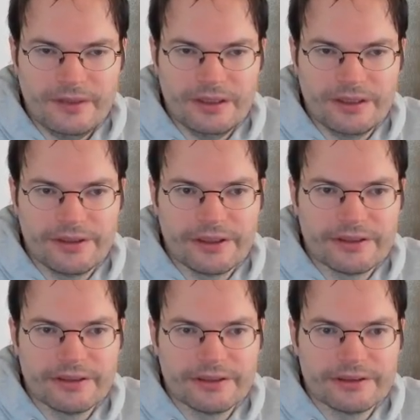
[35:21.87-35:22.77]
think
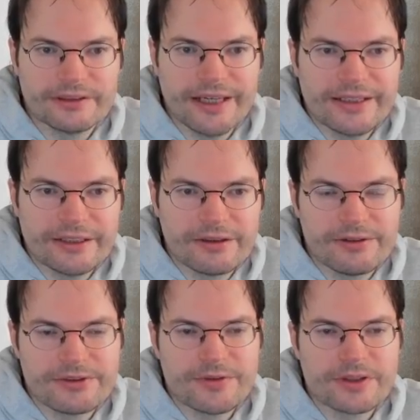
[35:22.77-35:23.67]
the data
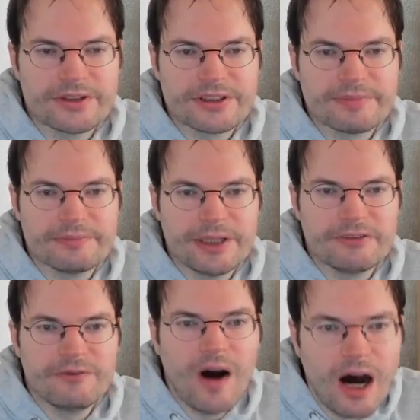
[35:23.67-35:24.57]
construct is by
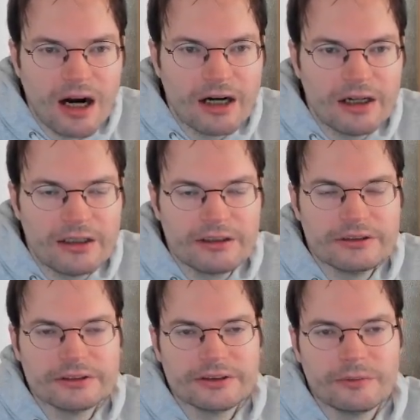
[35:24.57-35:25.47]
far
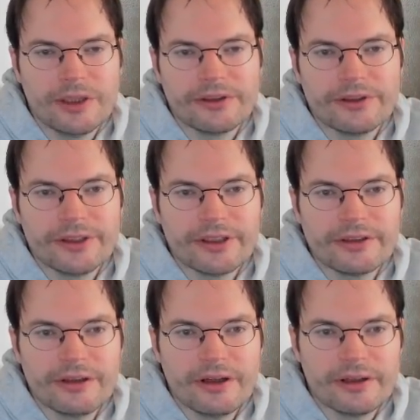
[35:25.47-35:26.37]
the one that
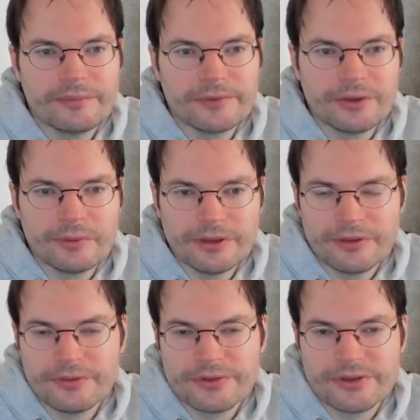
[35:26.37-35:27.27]
you will
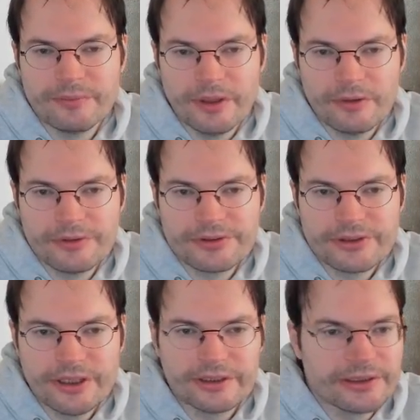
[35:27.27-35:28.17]
use the most,
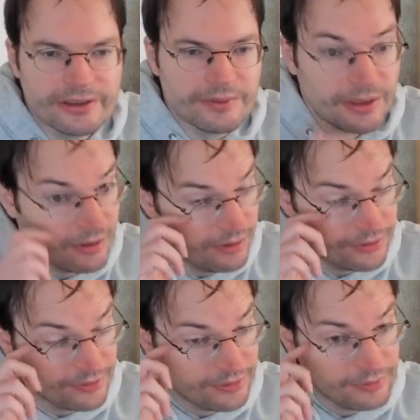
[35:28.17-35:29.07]
and that we'll
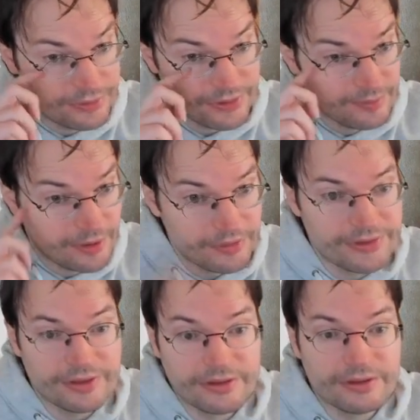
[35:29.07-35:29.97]
also use the most
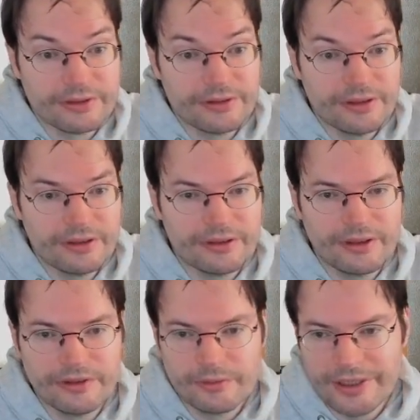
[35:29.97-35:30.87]
in
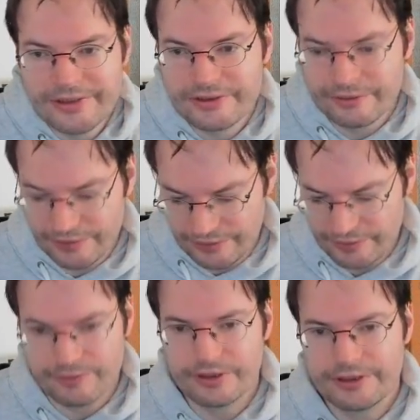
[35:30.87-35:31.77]
the rest of this
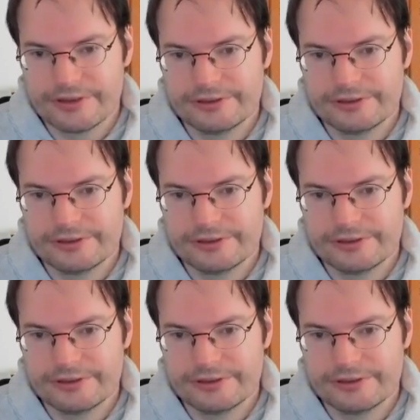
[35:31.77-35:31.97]
course.